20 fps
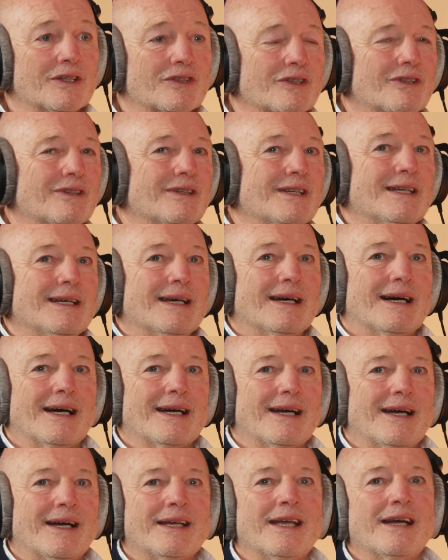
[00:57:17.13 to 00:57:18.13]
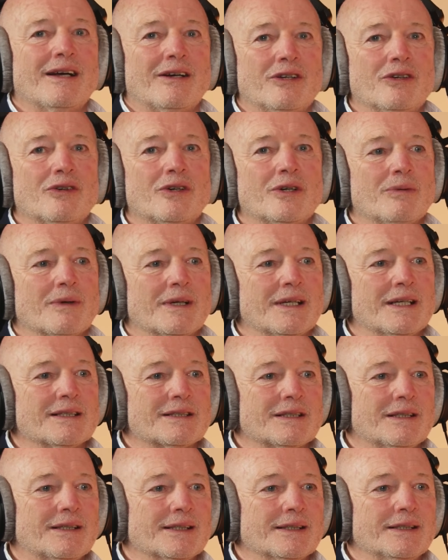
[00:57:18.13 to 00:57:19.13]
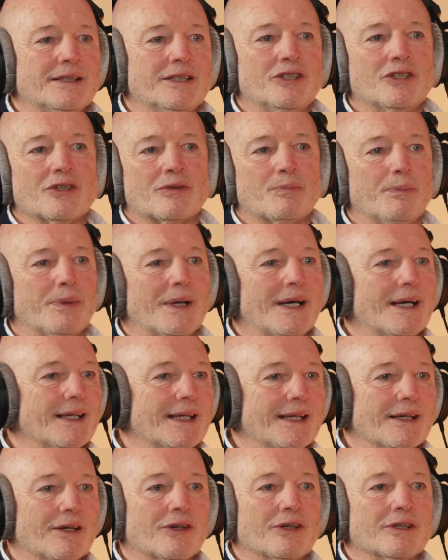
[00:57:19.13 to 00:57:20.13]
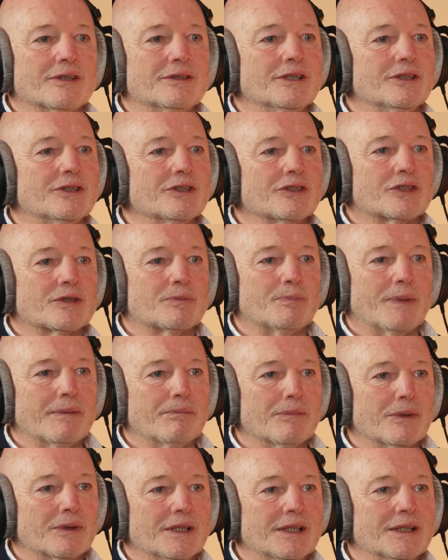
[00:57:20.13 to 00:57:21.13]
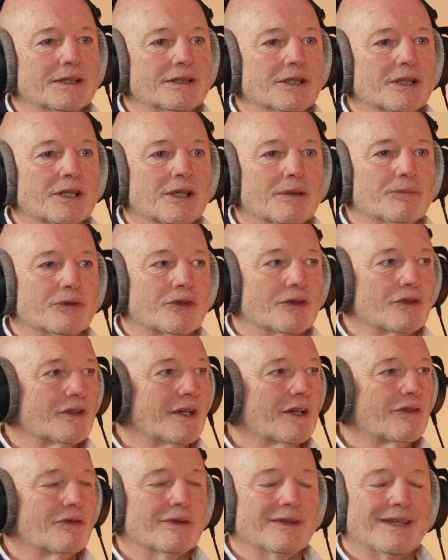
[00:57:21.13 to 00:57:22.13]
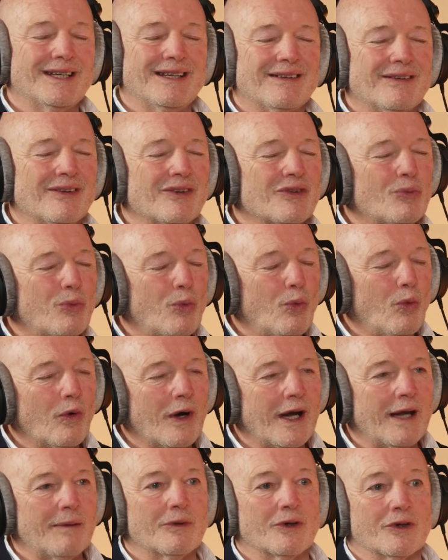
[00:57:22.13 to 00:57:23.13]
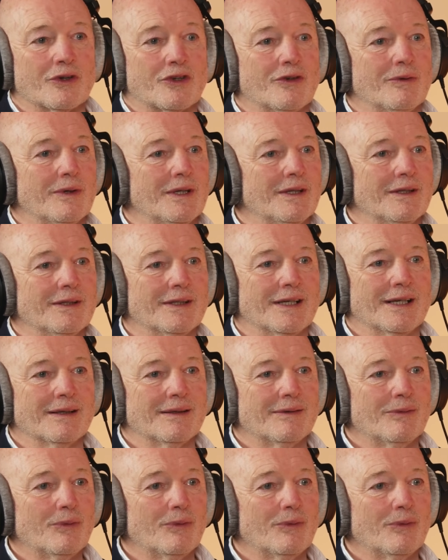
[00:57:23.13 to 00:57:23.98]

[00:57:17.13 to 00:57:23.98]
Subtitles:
So I get annoyed when it's like you just buy it or you just spend money and you become successful. There's way more to it than that.